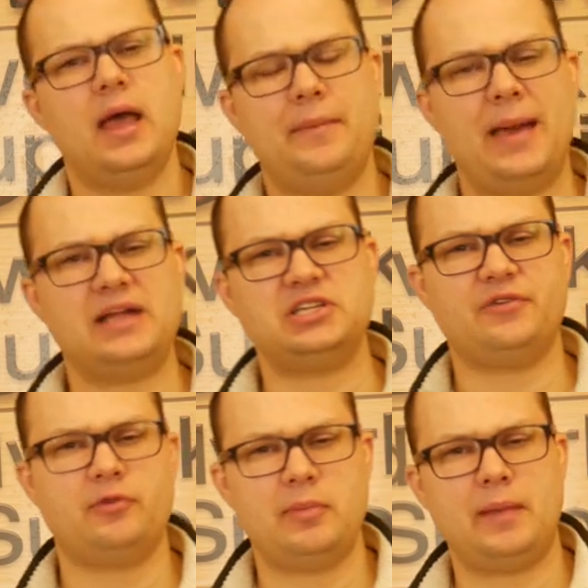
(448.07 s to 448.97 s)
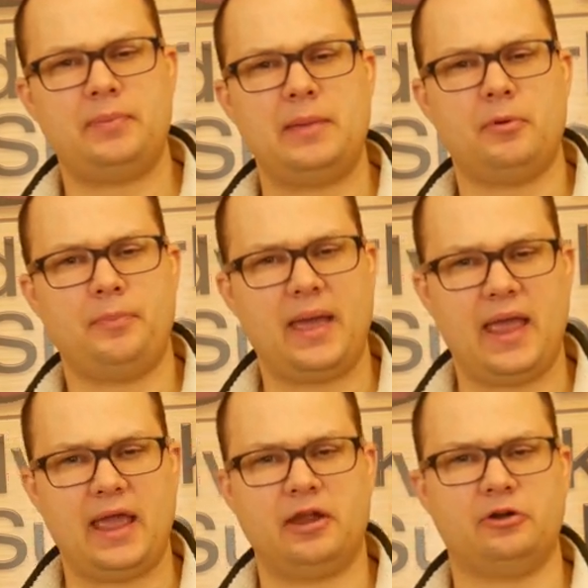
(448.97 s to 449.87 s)
Imagine if we made people
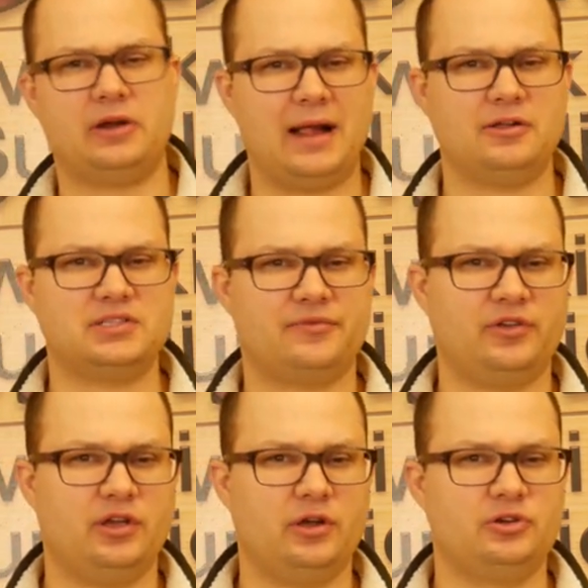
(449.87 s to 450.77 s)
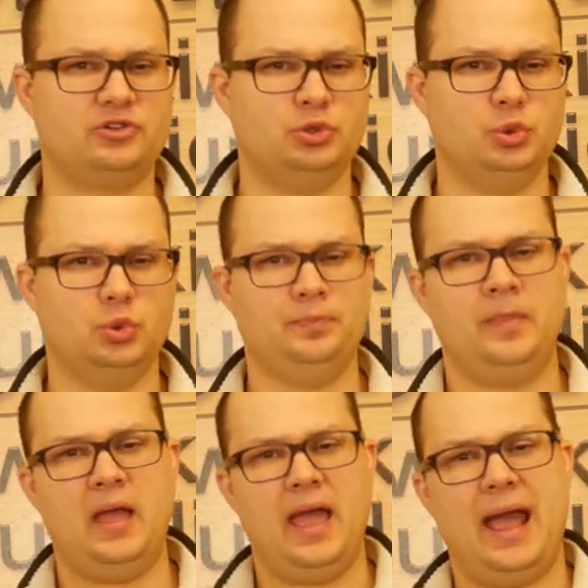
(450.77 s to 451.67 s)
pay $800 every year to
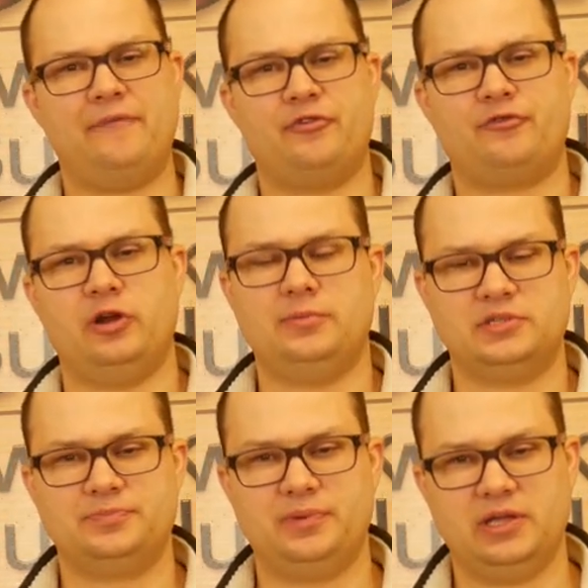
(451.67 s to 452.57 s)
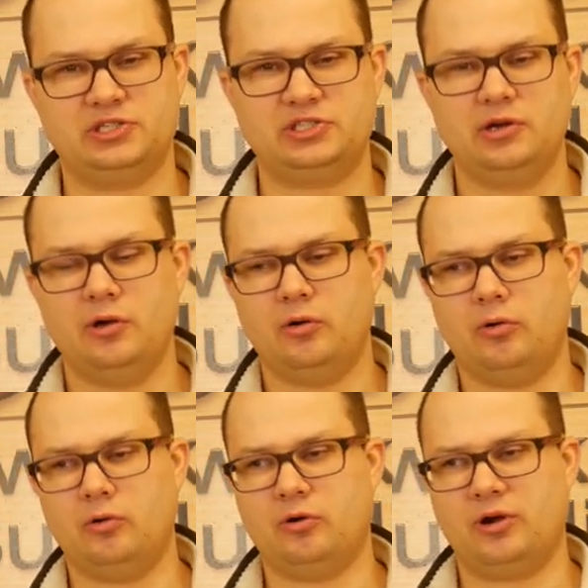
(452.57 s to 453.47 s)
have the freedom of speech
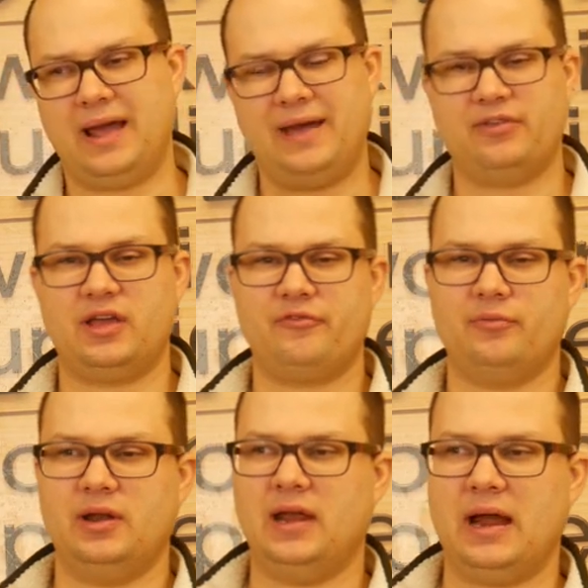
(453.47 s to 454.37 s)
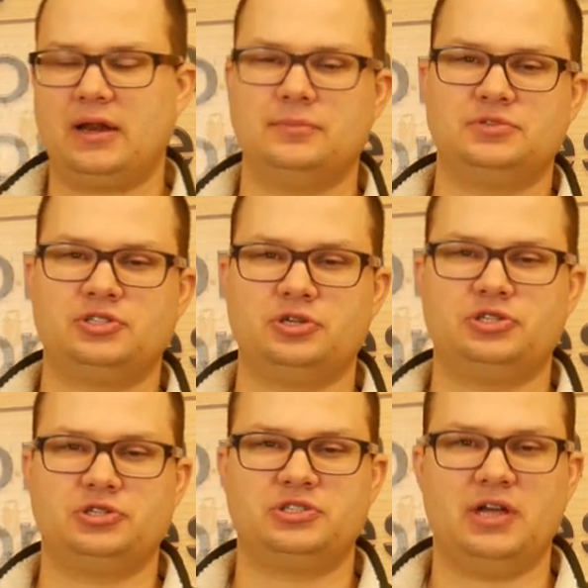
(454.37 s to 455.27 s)
or to have the government not come
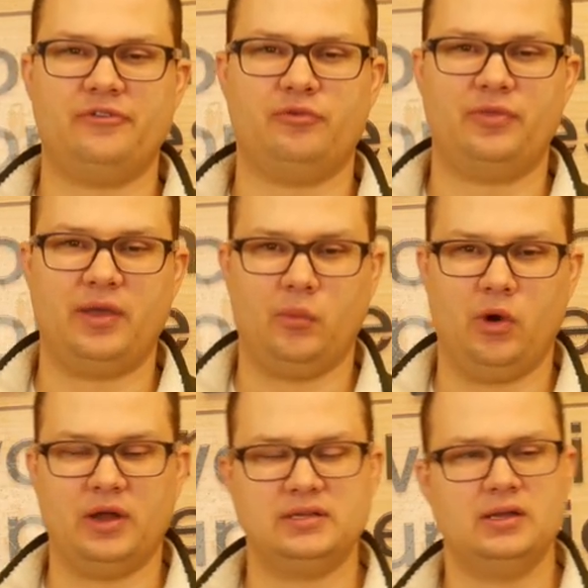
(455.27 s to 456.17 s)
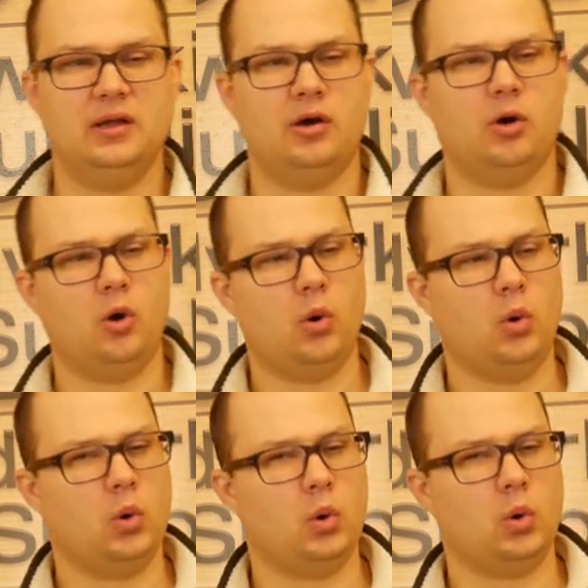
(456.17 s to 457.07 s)
search your stuff when they want
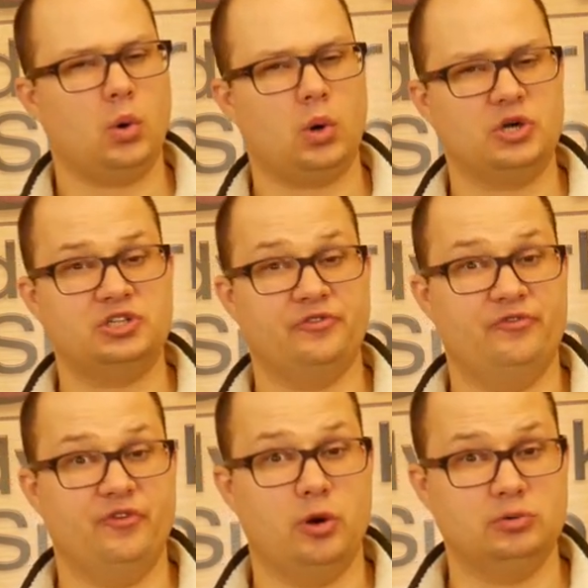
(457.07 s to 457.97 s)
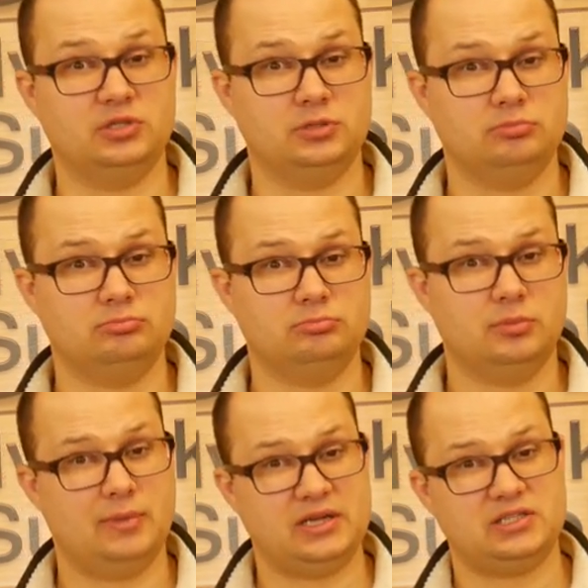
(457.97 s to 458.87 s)
or to vote.
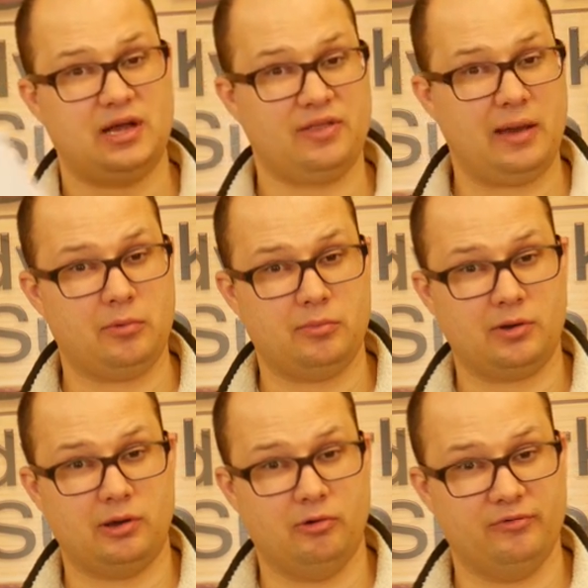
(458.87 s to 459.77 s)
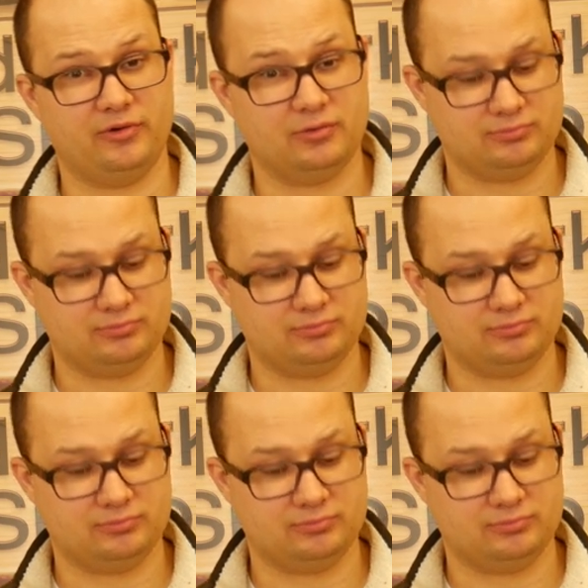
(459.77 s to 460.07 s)
Imagine how that one would go over.